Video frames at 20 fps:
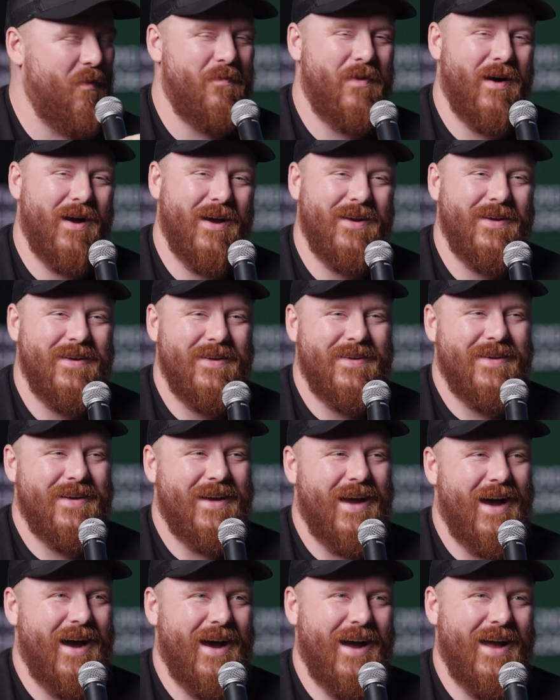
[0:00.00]
But
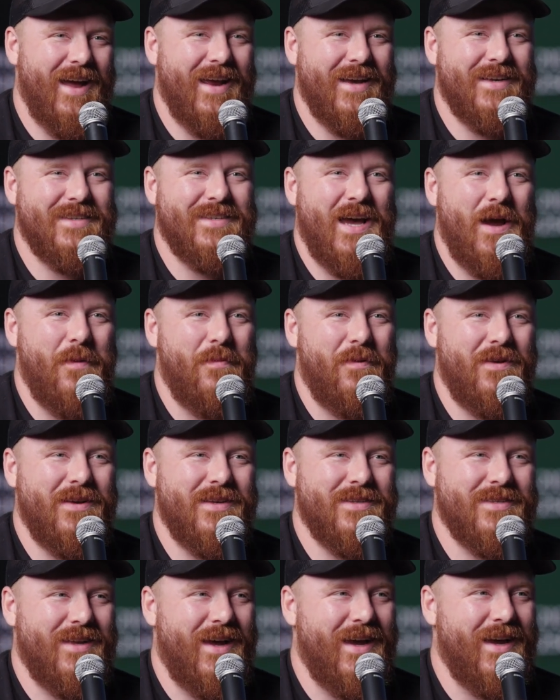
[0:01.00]
an example
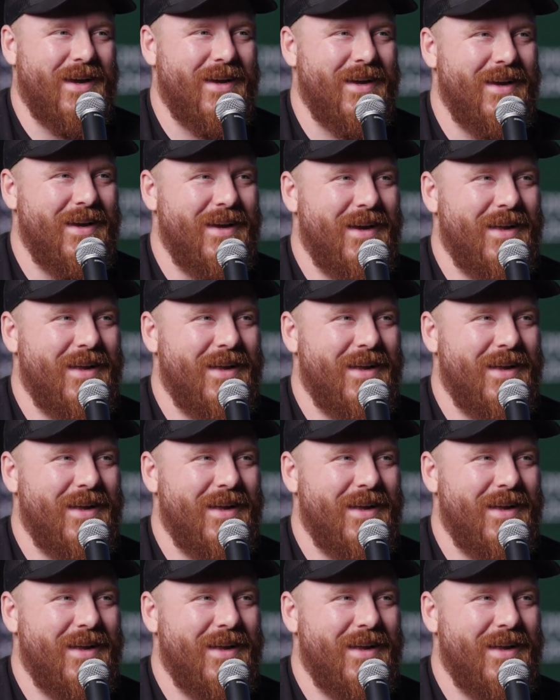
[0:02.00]
is like